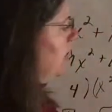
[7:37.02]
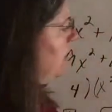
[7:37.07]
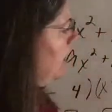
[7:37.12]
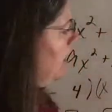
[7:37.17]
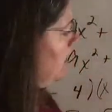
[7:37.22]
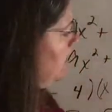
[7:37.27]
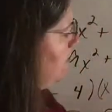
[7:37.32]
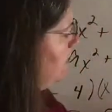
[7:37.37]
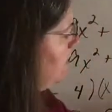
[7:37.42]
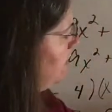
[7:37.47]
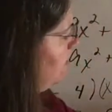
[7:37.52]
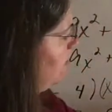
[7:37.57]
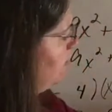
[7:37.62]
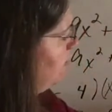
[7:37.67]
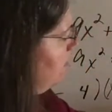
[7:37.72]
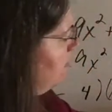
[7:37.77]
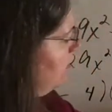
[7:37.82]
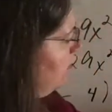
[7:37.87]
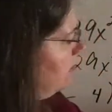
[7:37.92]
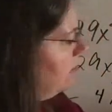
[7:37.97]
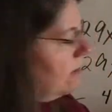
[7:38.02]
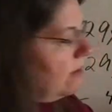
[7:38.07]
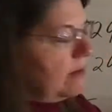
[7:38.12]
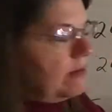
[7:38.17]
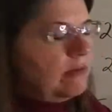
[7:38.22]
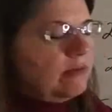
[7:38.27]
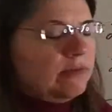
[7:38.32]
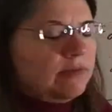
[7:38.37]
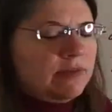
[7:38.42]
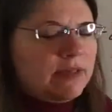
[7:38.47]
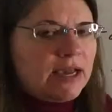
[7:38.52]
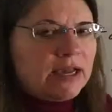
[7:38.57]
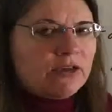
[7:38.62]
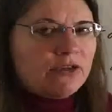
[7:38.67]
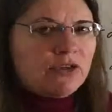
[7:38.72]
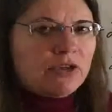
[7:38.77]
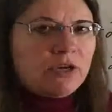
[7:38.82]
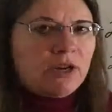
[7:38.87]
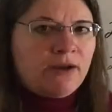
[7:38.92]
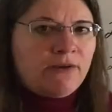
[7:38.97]
In this
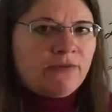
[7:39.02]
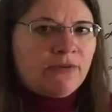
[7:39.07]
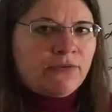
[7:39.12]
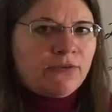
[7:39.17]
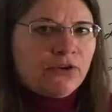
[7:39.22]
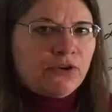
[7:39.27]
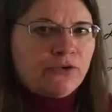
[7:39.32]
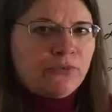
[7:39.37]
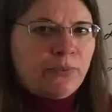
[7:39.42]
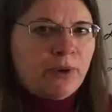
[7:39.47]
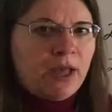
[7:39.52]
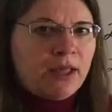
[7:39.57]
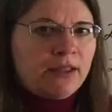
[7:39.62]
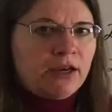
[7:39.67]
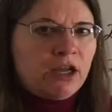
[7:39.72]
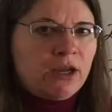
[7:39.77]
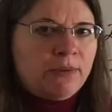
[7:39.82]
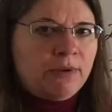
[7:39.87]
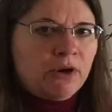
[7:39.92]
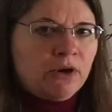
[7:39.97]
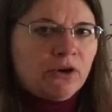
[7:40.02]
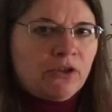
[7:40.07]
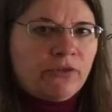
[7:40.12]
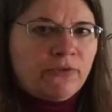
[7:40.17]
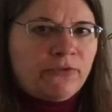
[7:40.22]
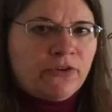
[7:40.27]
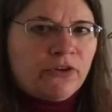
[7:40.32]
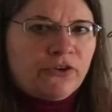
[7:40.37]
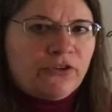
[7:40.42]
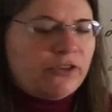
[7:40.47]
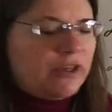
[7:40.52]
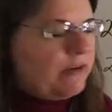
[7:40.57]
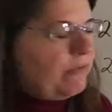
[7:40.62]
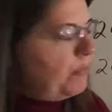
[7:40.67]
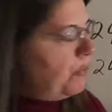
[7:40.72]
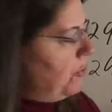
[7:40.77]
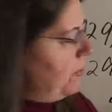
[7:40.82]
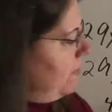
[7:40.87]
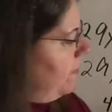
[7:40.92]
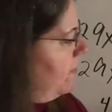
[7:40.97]
section of the first polynomial, or the first set of
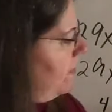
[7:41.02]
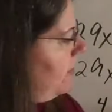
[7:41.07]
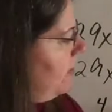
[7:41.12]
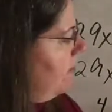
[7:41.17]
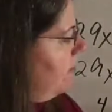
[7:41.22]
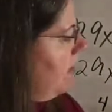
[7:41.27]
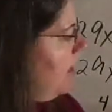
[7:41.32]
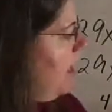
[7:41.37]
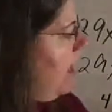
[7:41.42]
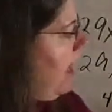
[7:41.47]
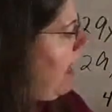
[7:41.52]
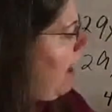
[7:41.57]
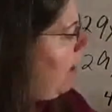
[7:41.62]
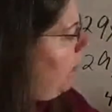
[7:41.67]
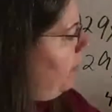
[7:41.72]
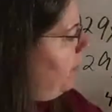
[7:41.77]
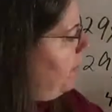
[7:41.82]
parentheses, I'll